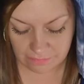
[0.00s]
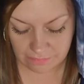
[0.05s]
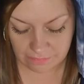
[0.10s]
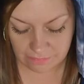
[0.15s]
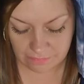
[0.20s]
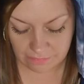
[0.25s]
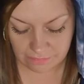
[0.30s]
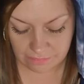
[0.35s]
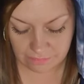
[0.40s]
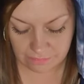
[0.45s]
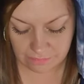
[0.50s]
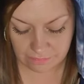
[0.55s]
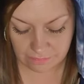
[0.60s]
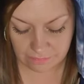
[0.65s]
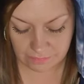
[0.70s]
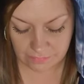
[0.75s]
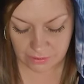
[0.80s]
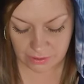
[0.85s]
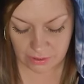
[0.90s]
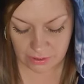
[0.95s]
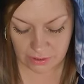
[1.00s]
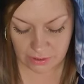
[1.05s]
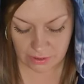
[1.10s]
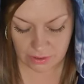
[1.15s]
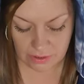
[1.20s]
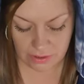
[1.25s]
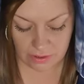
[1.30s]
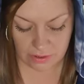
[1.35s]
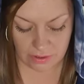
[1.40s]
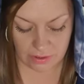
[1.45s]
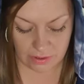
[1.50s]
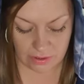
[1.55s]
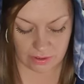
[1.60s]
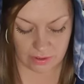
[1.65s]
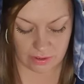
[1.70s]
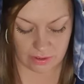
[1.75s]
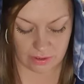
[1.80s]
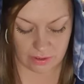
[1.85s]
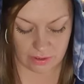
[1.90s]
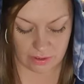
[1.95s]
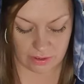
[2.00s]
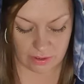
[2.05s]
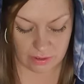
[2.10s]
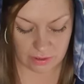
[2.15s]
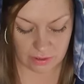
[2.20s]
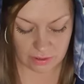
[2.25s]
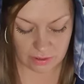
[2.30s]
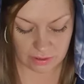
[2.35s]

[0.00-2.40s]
No one is speaking in this clip.